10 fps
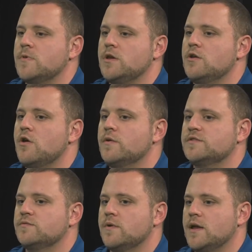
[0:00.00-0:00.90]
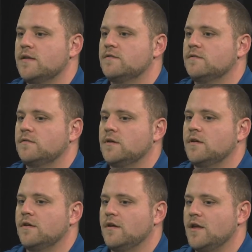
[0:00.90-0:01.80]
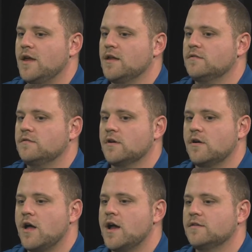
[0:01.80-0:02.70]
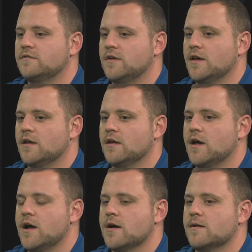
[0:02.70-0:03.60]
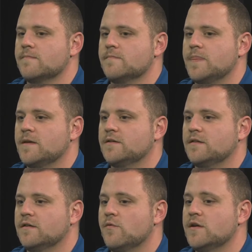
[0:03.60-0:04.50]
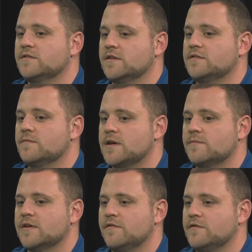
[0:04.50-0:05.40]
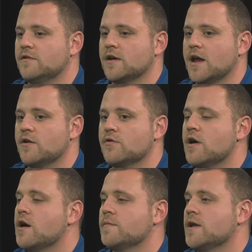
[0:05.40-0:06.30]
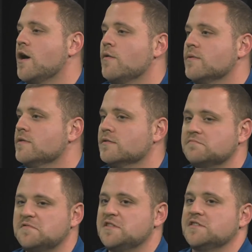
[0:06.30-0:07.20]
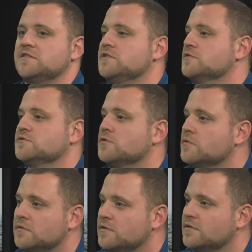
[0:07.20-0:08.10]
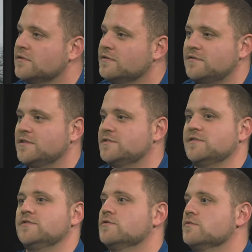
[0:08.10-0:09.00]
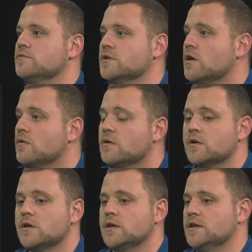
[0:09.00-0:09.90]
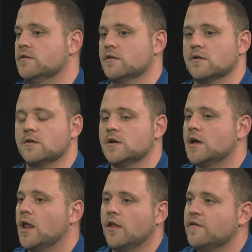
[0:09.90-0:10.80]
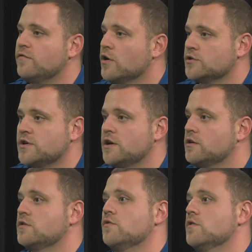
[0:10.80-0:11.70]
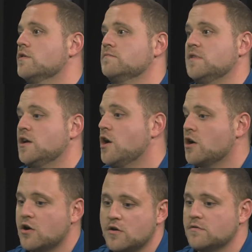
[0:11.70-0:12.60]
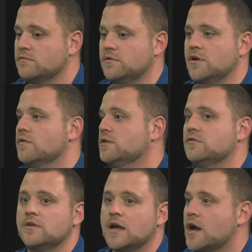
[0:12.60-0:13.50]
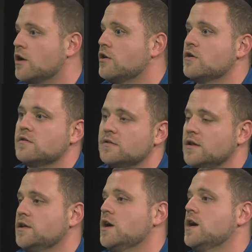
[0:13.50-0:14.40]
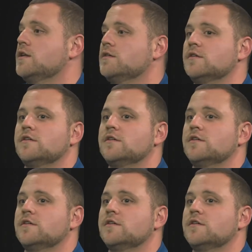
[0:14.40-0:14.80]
You know, it's the clients that the ones that sometimes I feel like I don't know how I'm going to help, and they're 60 years old, 62. You know, either a lifelong drinker or they got hurt. You know, a union guy got hurt and then he got